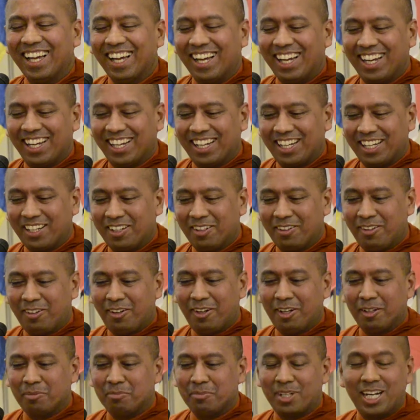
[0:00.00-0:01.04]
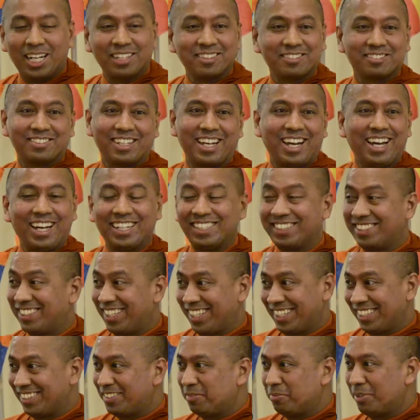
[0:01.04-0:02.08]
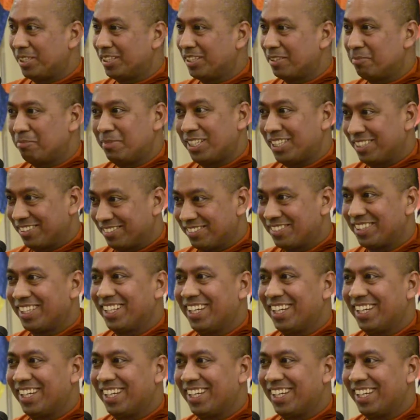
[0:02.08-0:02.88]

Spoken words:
All monks are high-tech, being monks.